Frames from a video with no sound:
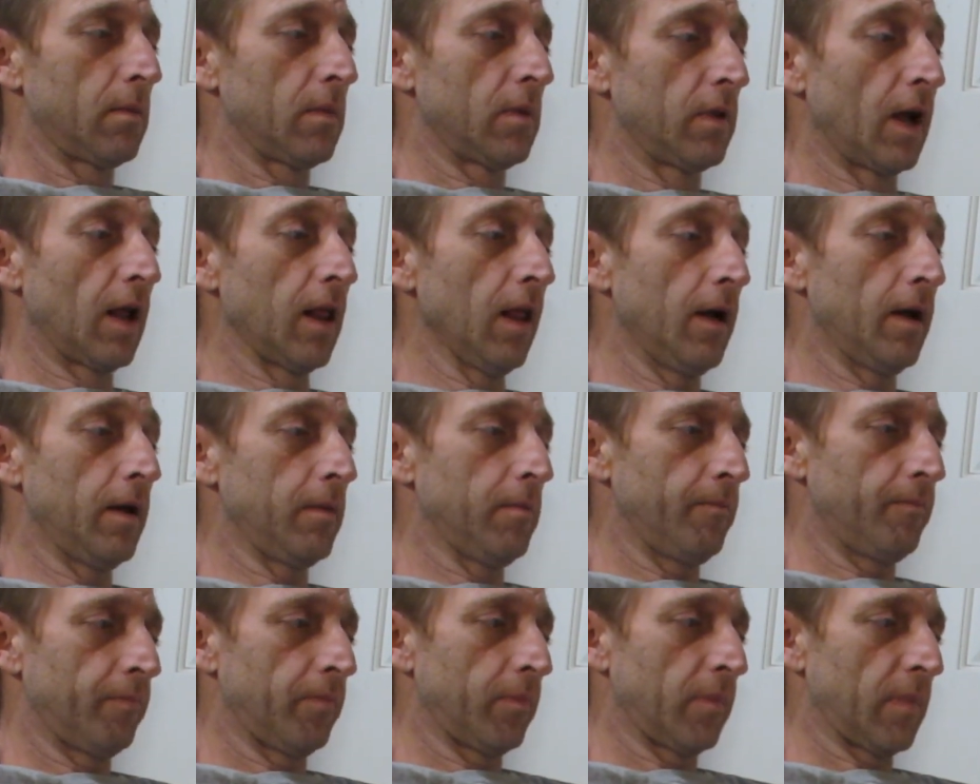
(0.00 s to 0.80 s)

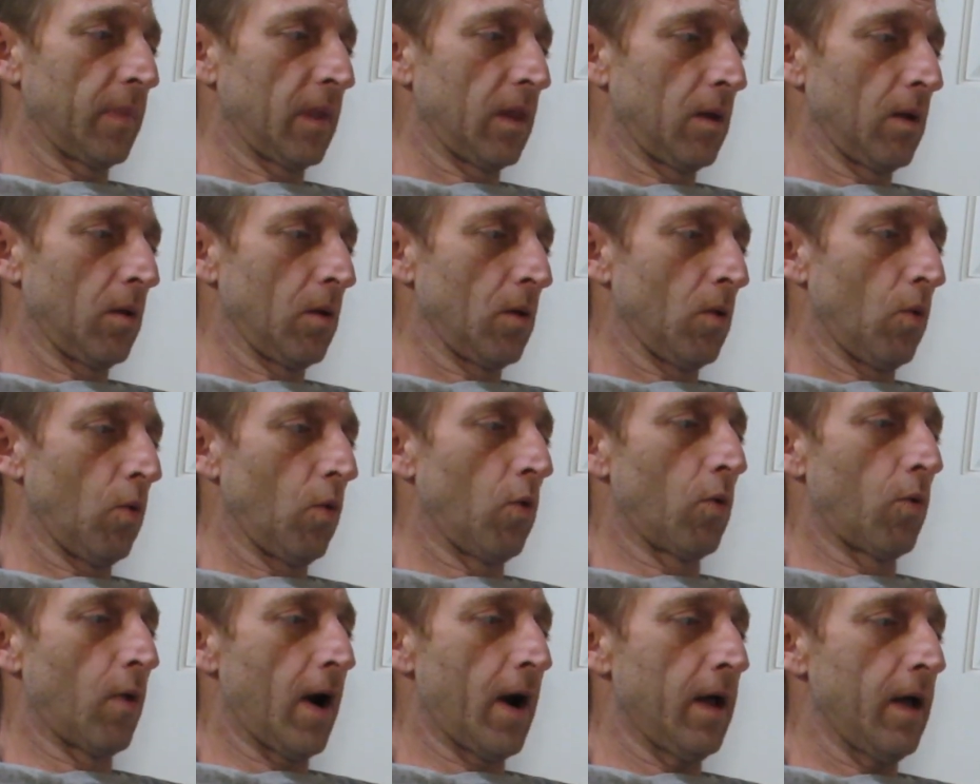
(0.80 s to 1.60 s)
claim
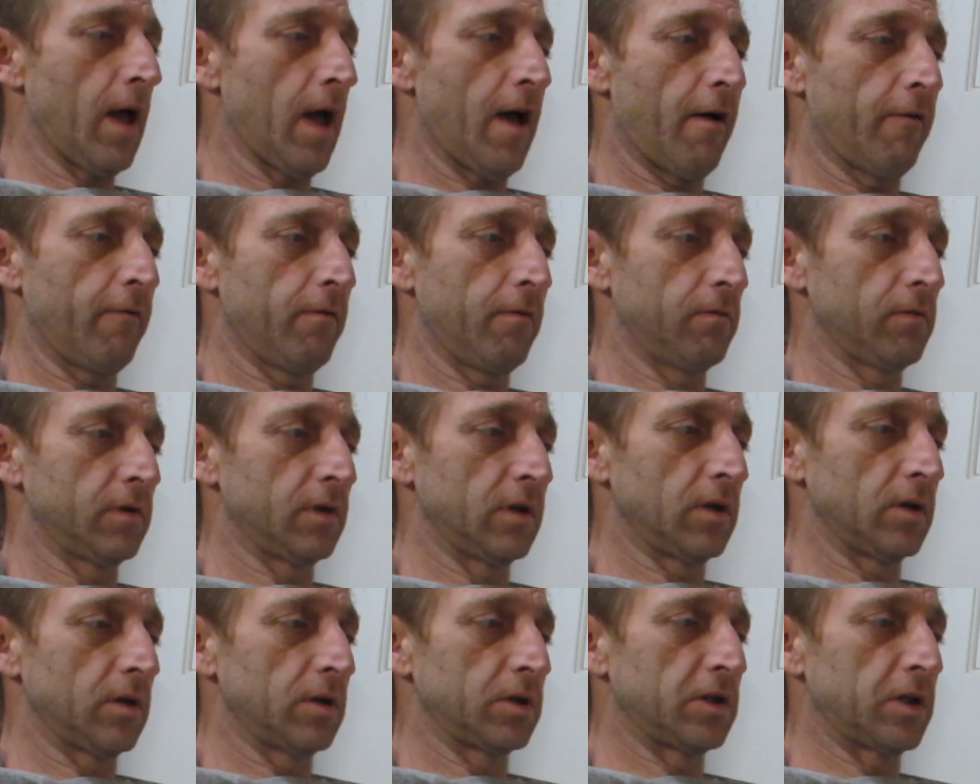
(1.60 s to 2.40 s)
or right have
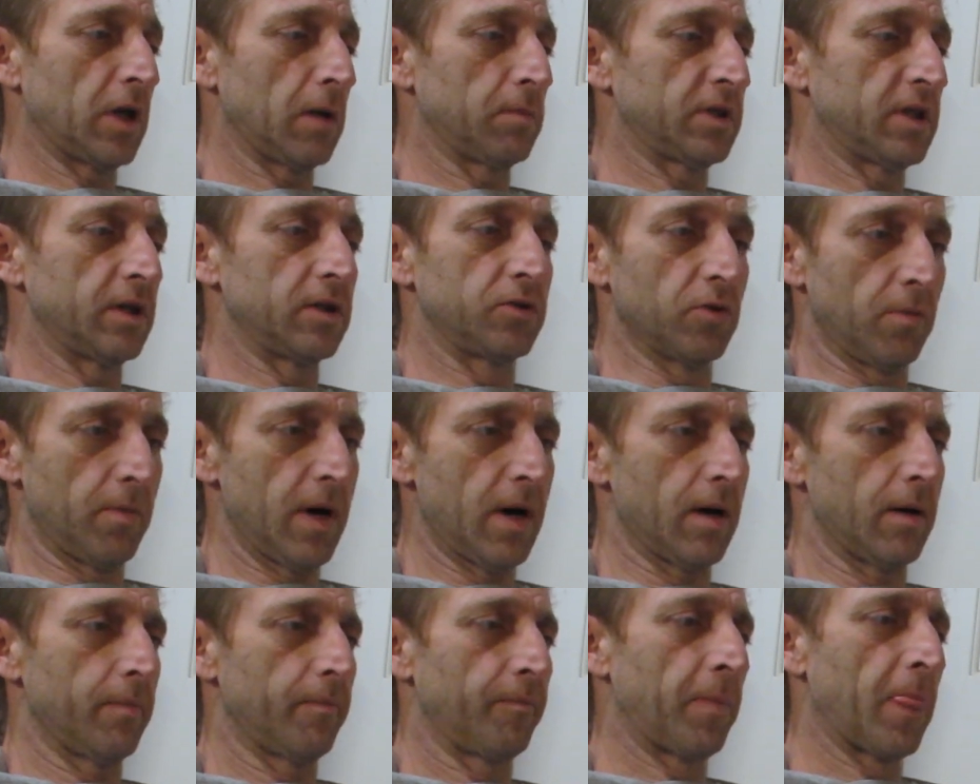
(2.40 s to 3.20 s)
substance or
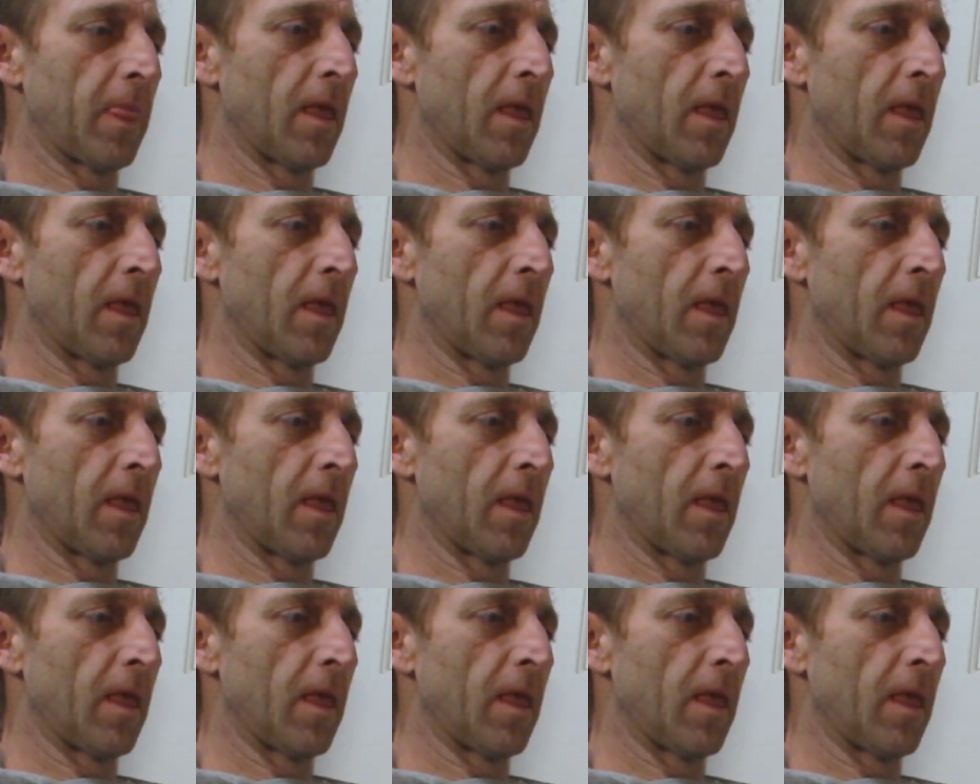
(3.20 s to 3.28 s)
merit.